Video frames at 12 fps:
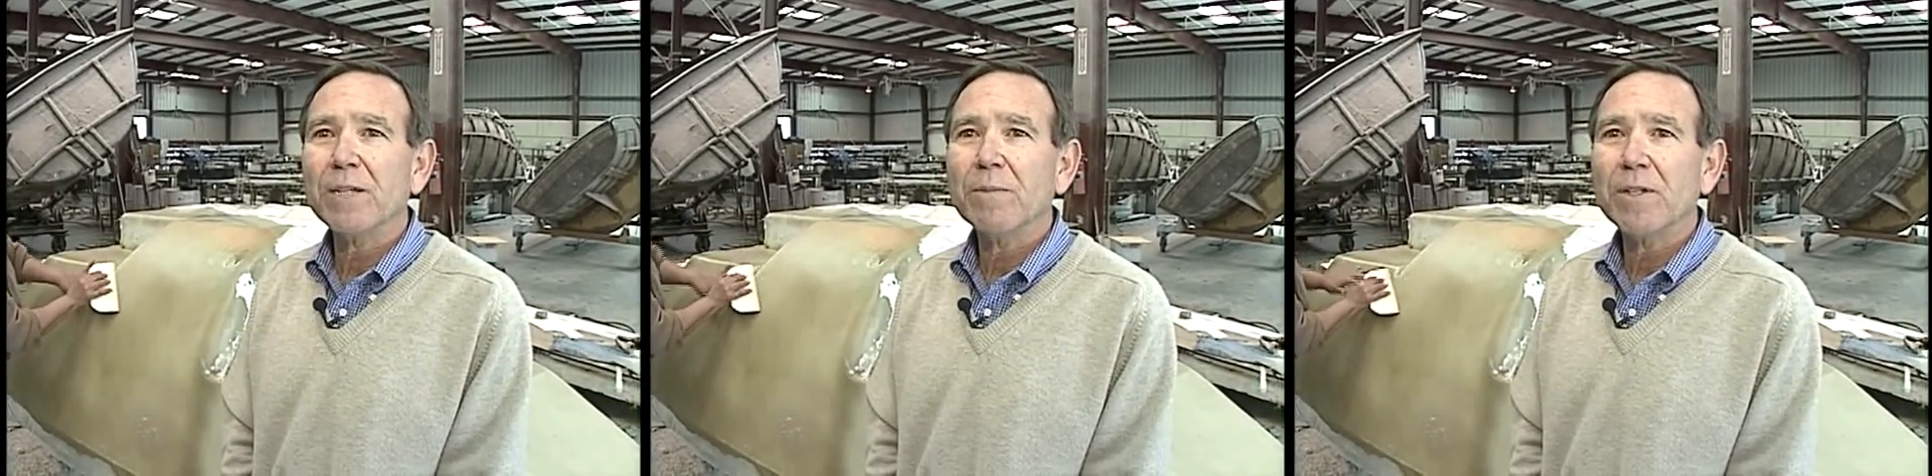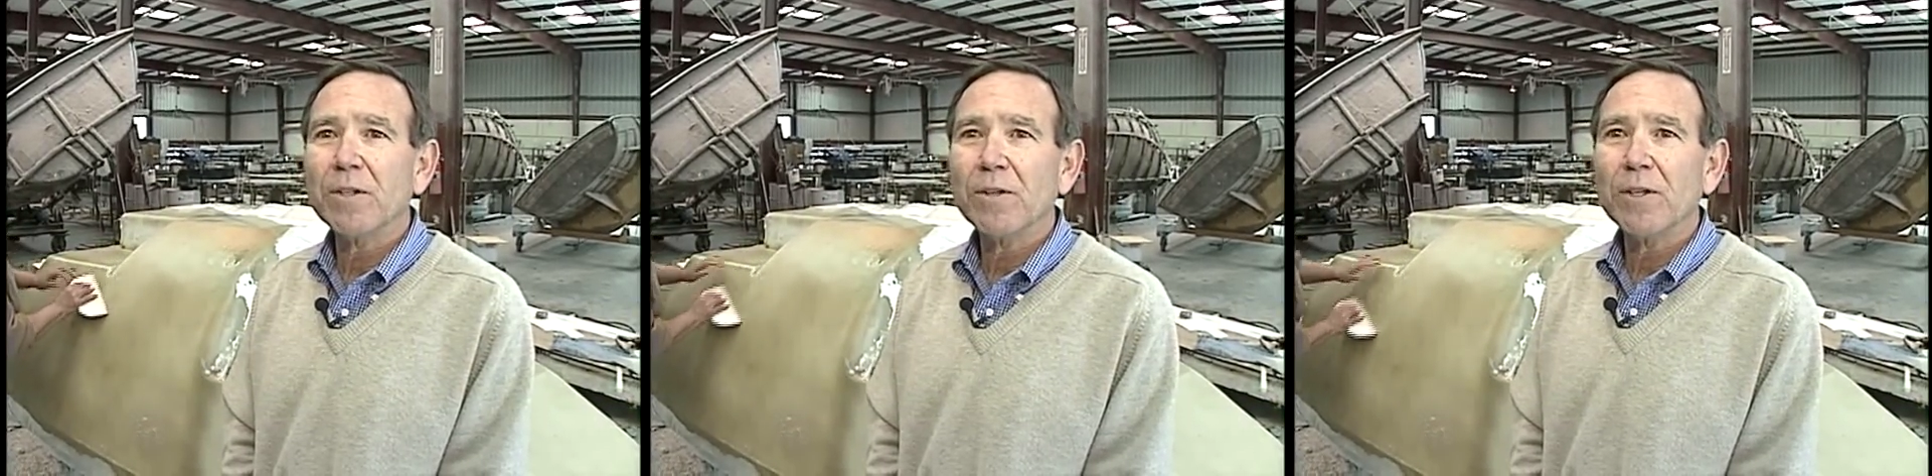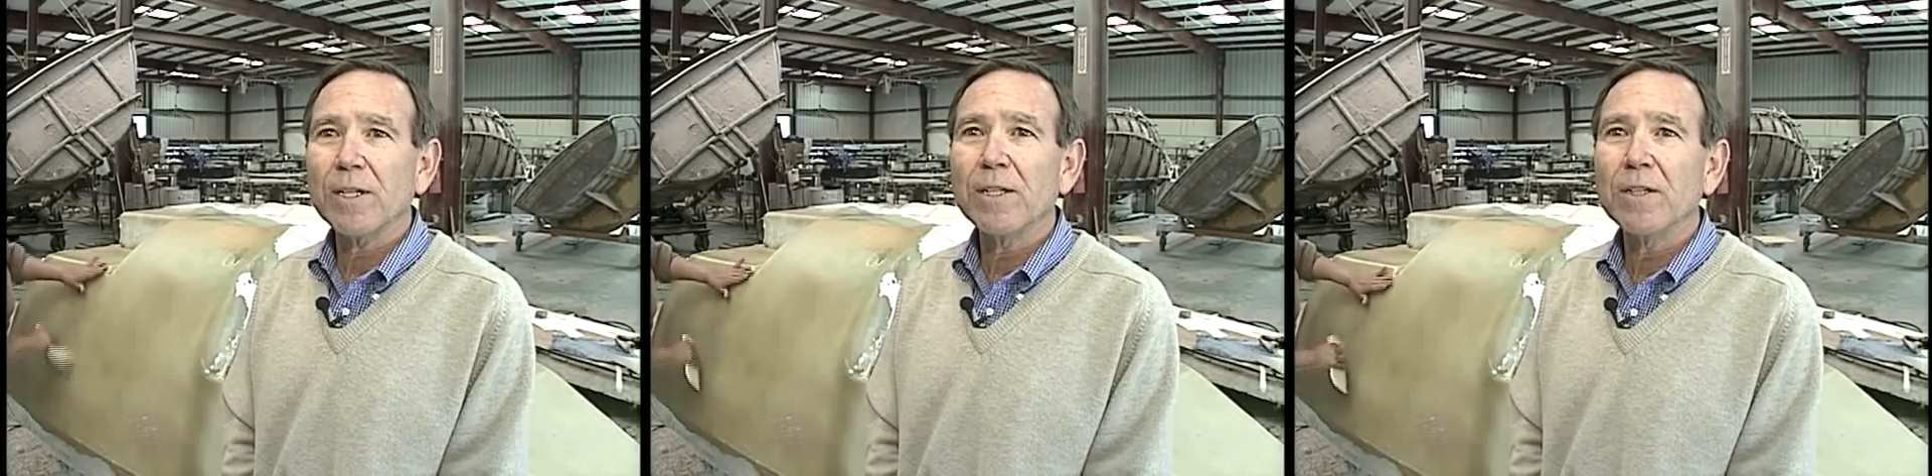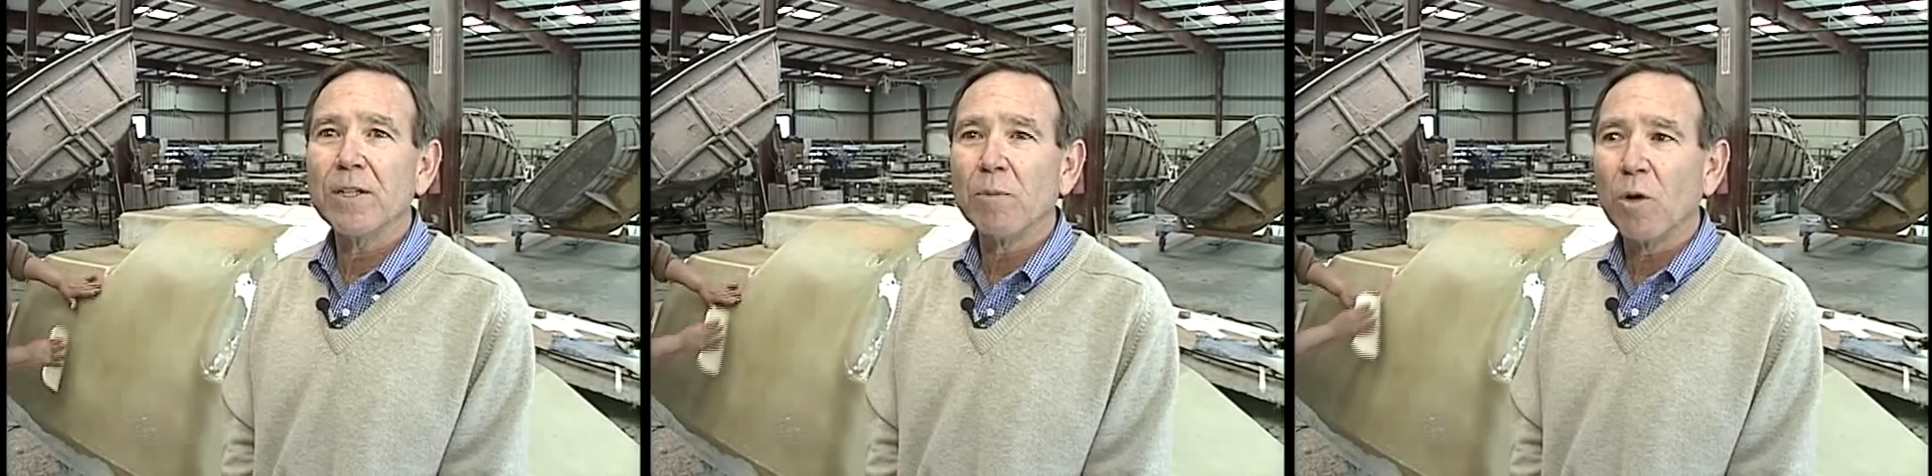the material
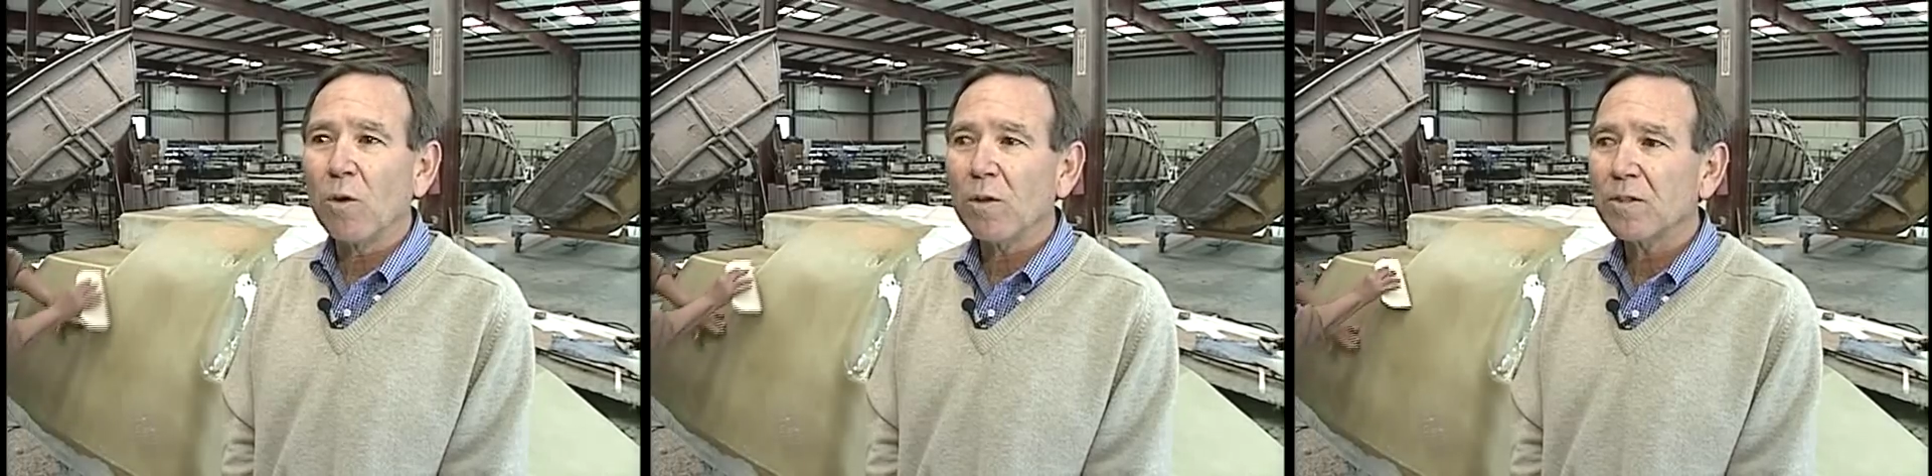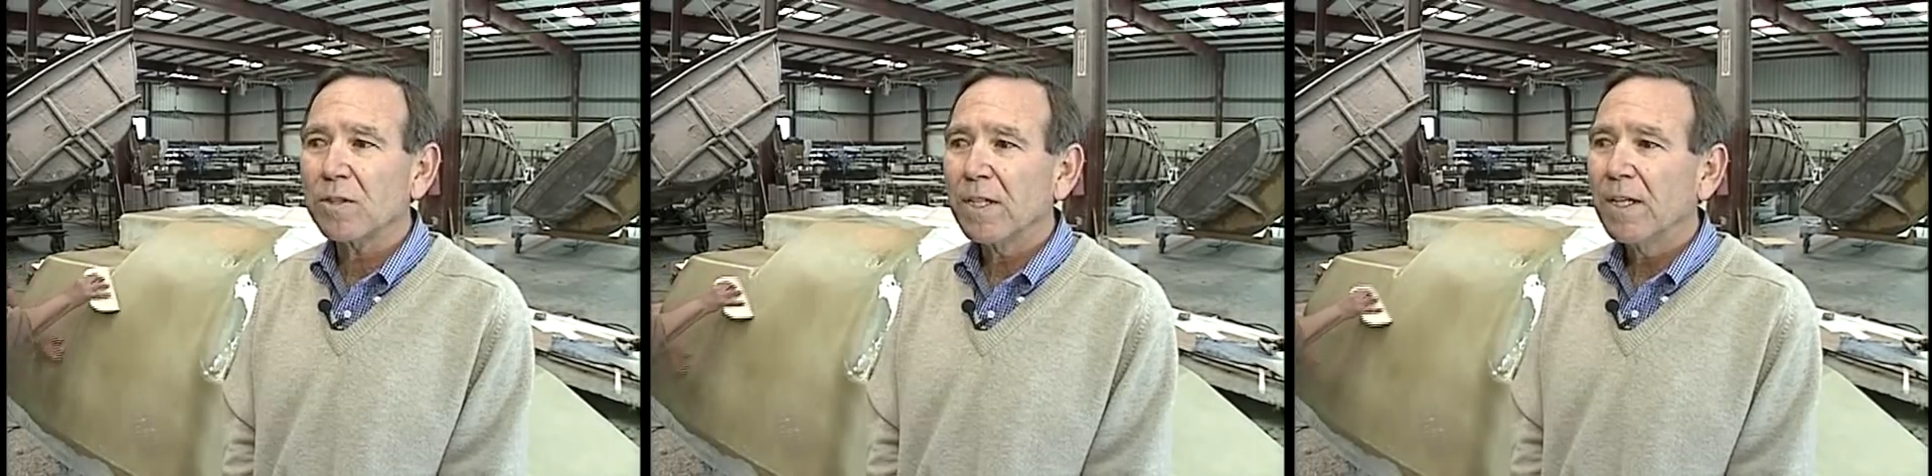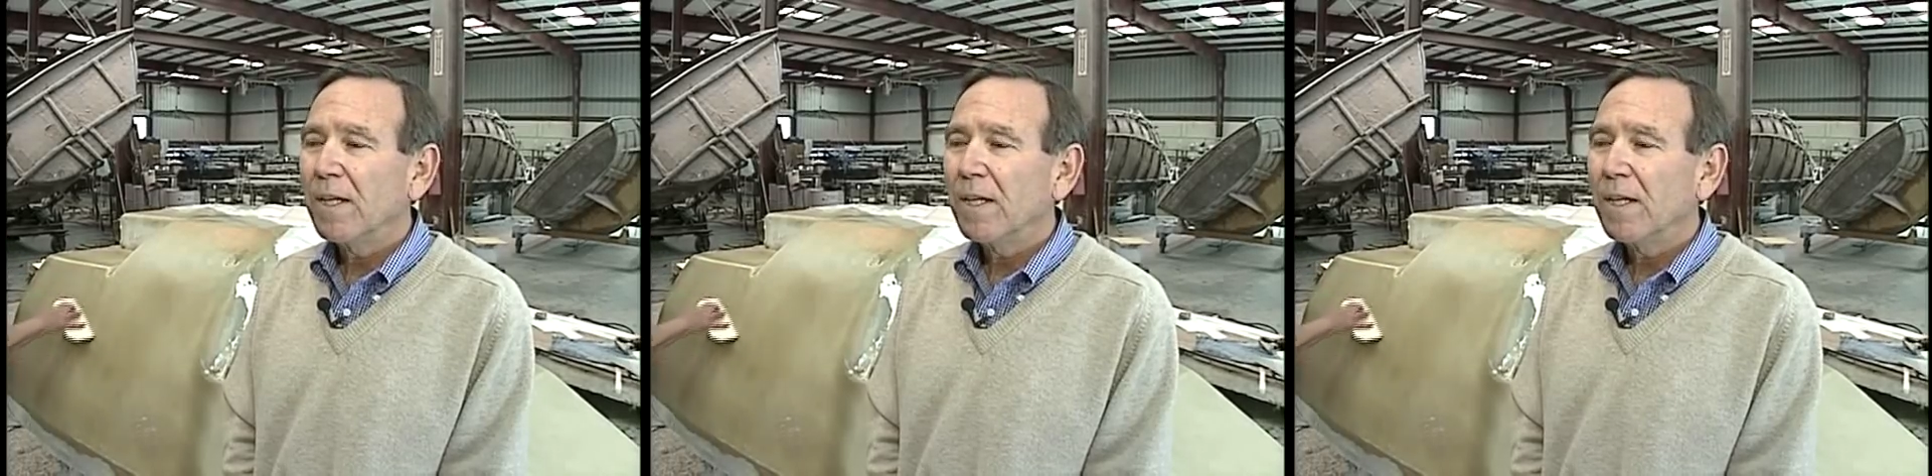into the molds.